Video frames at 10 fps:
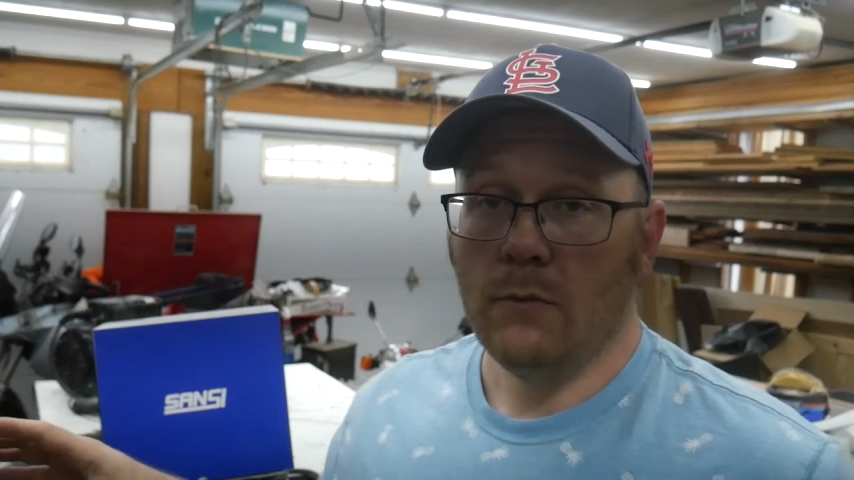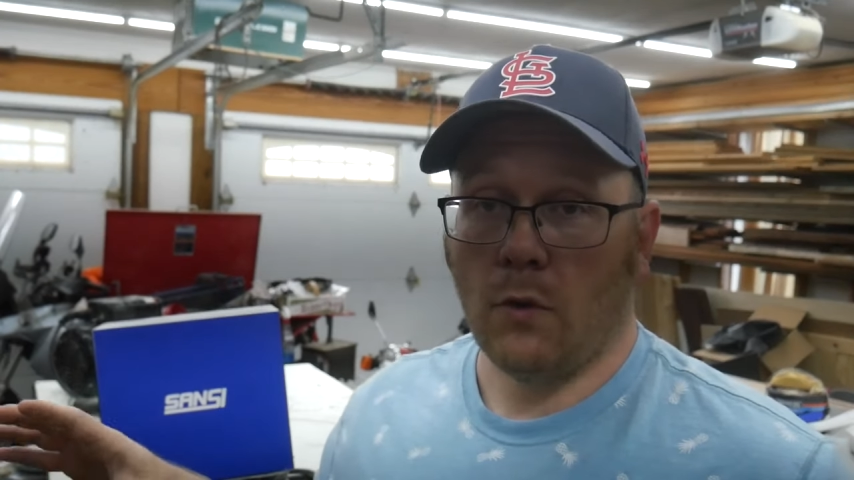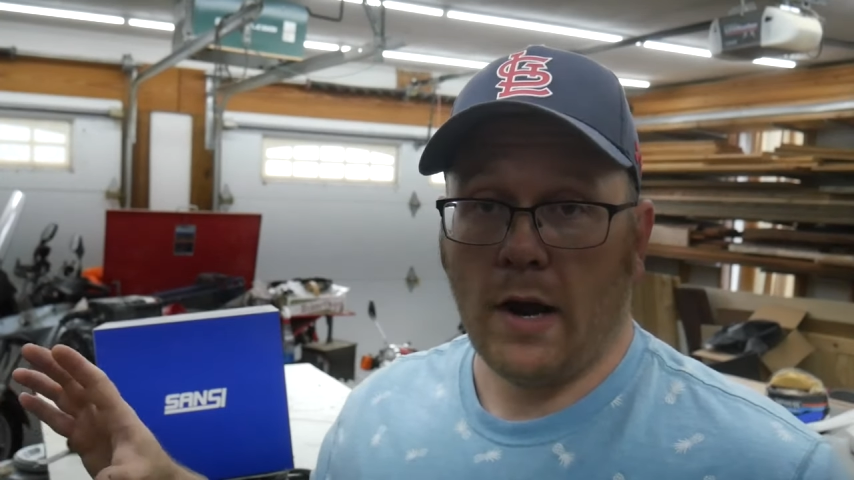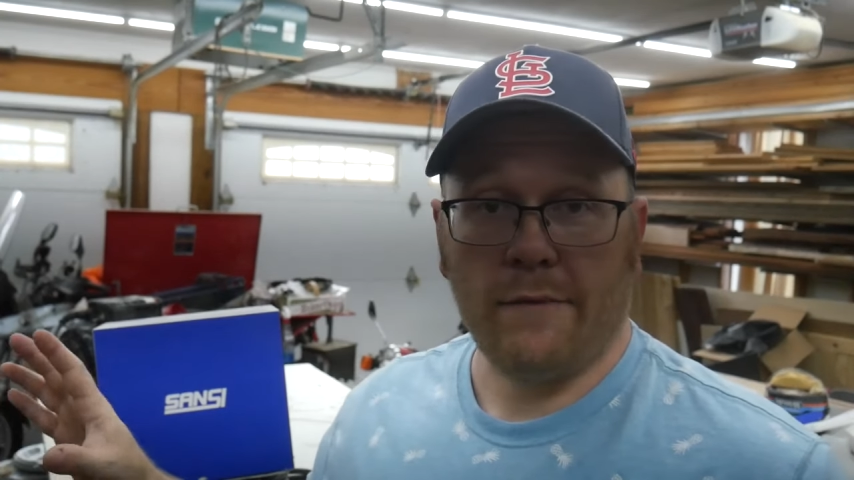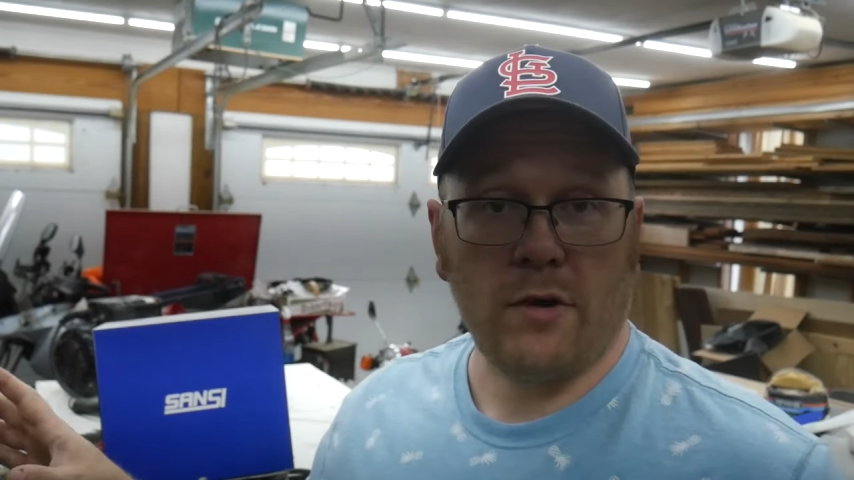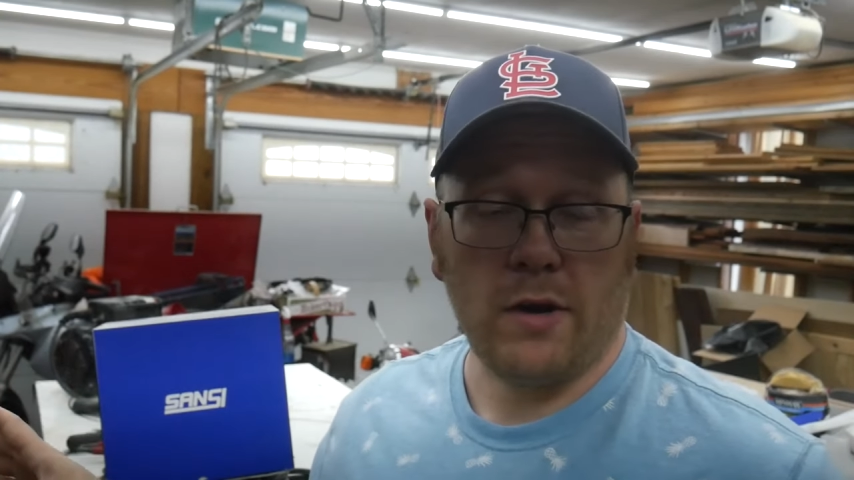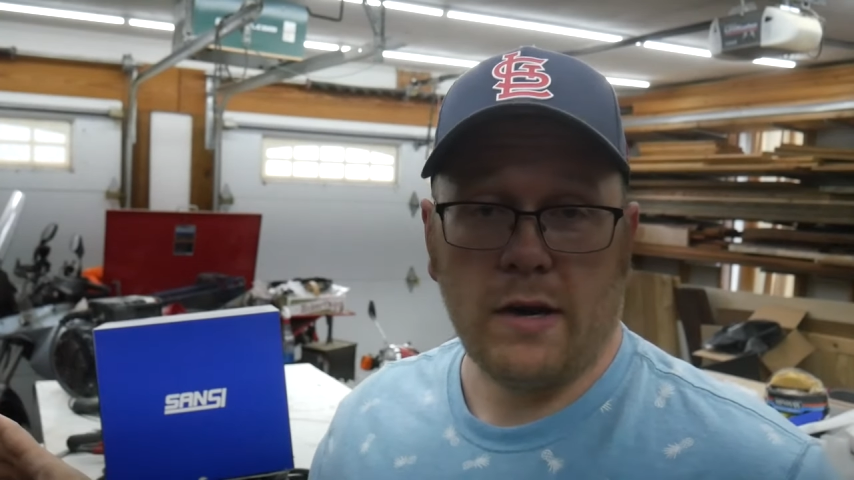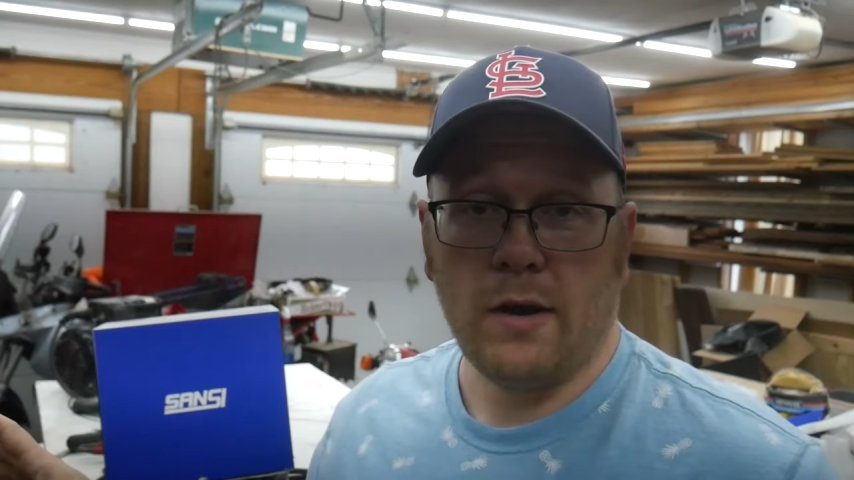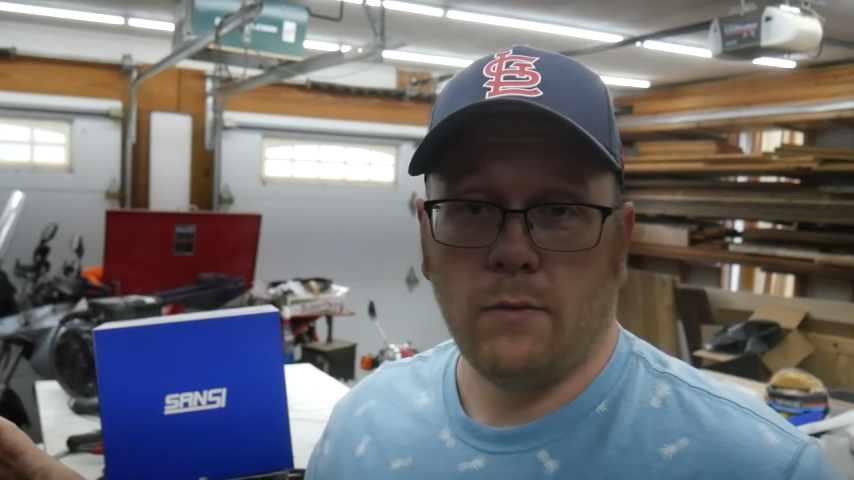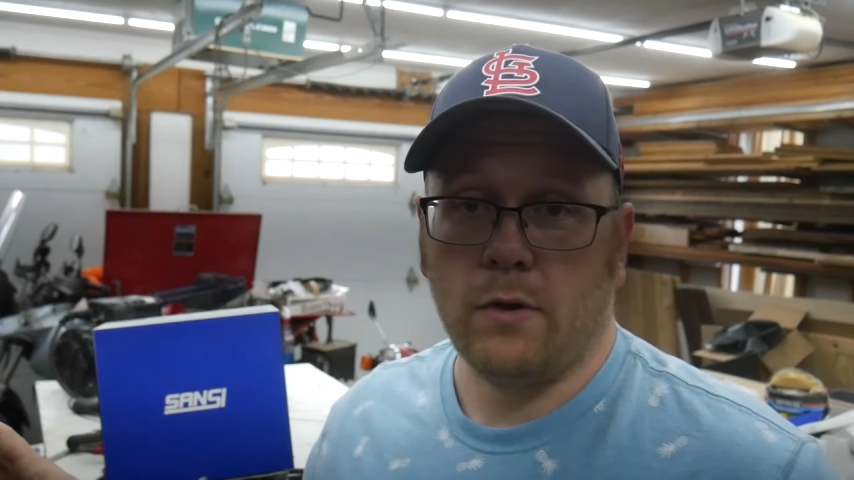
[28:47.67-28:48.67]
or have it on a
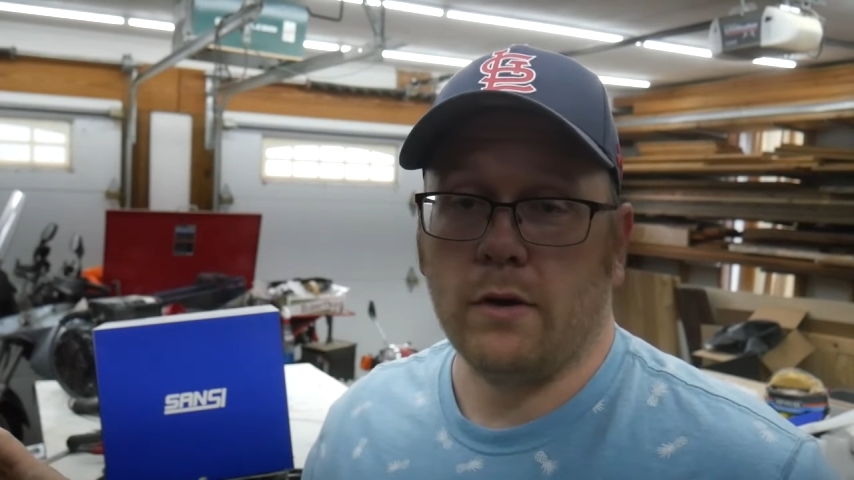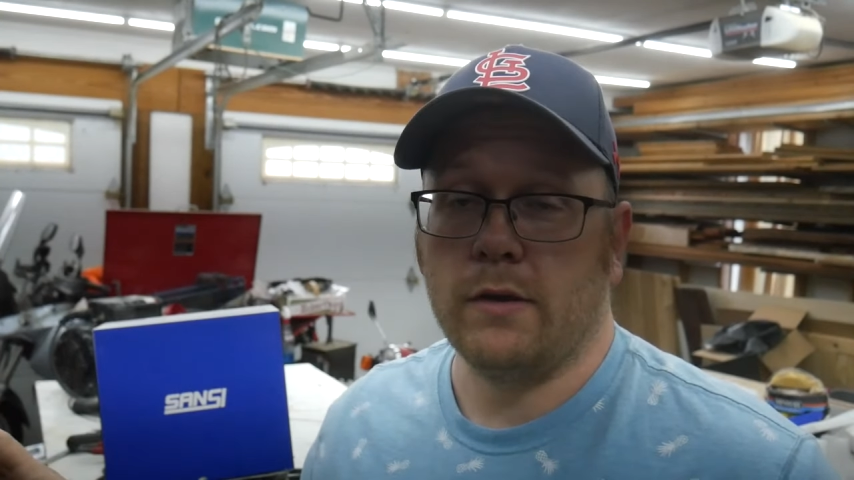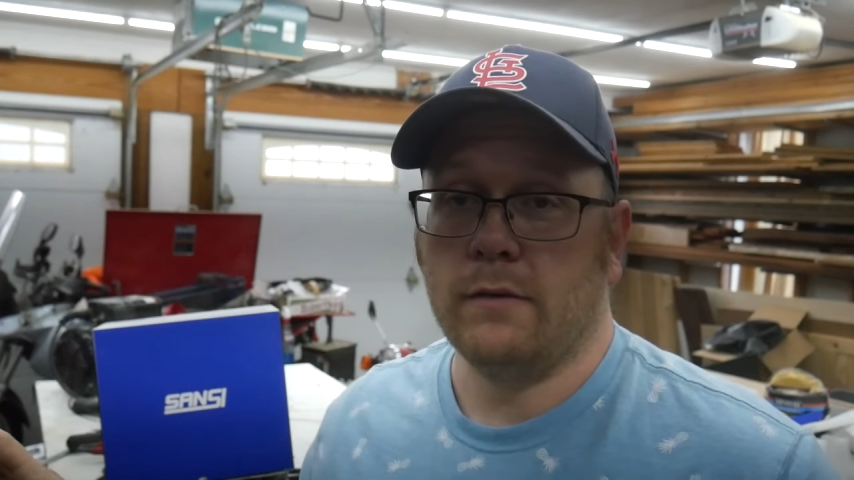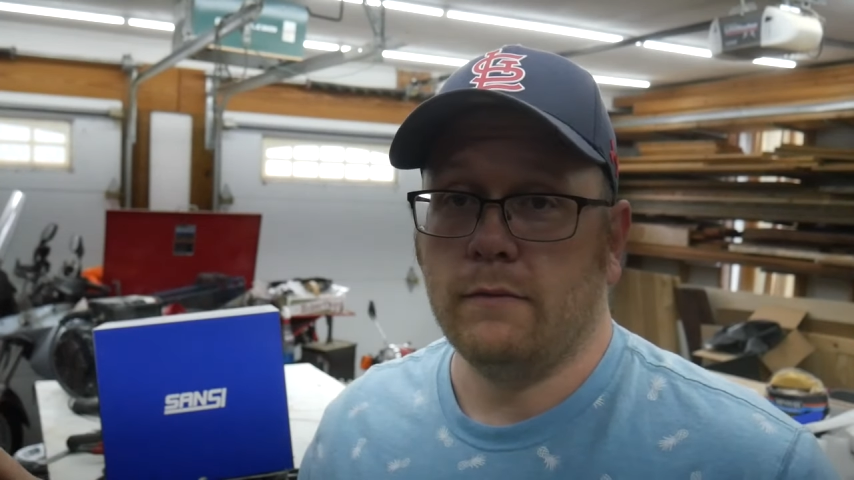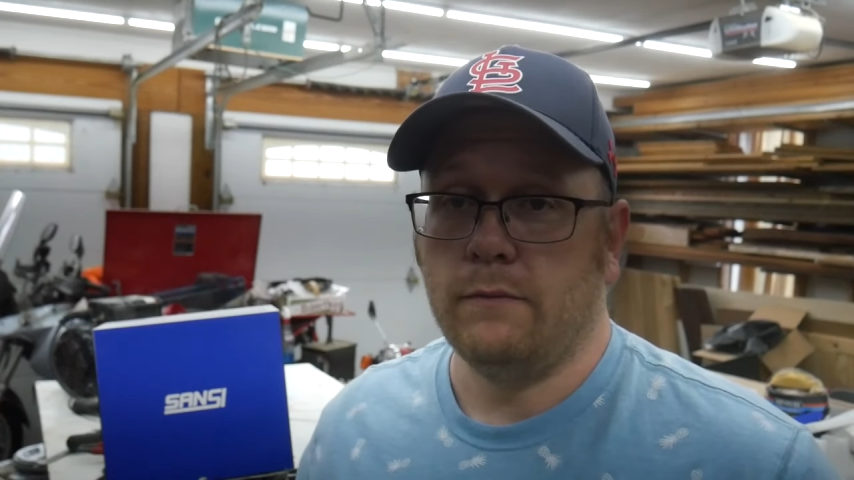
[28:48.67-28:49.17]
network.